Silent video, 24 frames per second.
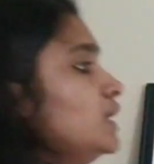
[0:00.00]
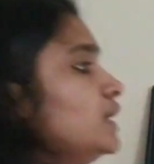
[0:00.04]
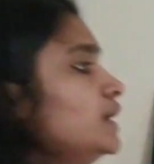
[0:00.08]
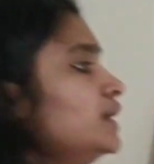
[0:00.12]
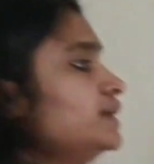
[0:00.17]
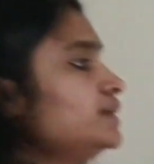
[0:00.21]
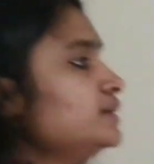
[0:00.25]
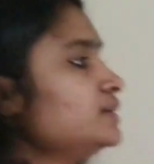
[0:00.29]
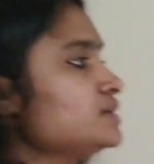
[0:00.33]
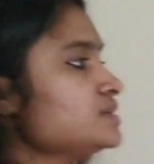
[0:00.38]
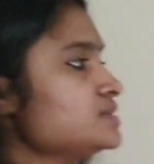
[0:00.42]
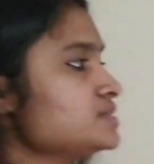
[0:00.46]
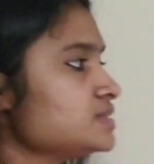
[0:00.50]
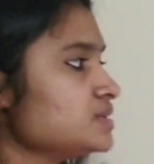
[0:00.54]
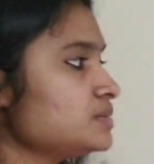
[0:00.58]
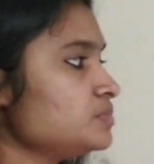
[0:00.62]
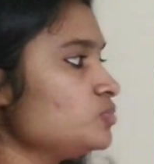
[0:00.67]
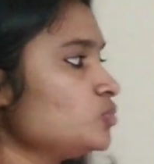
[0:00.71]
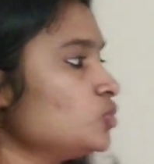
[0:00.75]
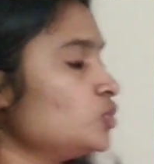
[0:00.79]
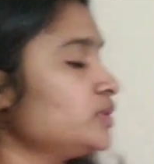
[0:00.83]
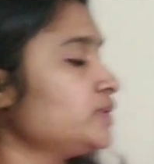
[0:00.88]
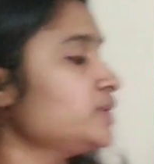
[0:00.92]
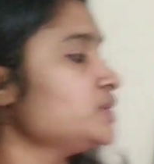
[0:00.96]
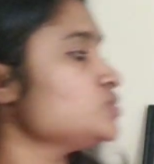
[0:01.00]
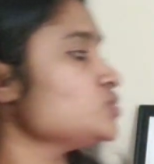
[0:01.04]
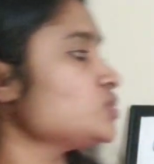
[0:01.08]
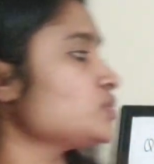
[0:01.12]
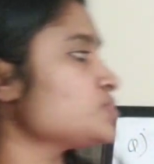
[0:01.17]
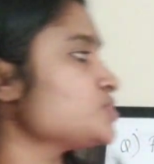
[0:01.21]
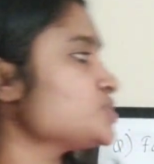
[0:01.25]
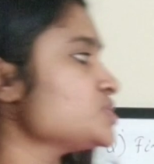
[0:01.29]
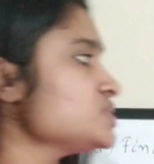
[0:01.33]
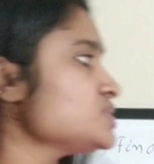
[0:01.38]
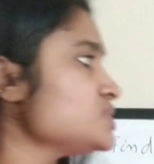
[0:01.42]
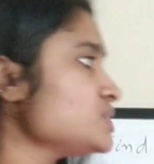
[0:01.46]
And some voltage
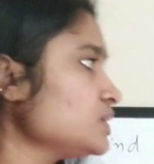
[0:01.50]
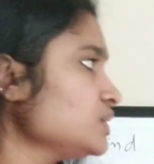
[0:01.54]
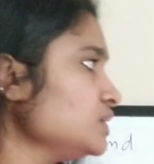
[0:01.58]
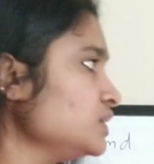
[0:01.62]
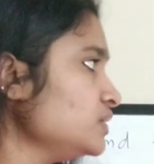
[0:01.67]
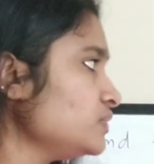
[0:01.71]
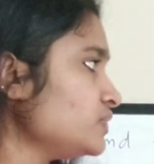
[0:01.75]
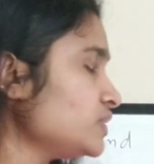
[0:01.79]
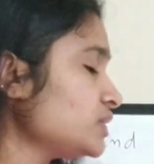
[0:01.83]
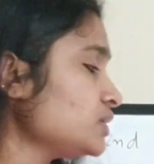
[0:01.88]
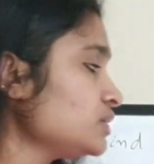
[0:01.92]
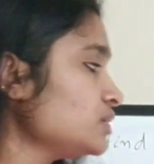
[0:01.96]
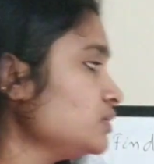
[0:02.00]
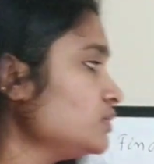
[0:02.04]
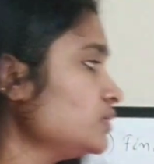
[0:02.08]
options are given.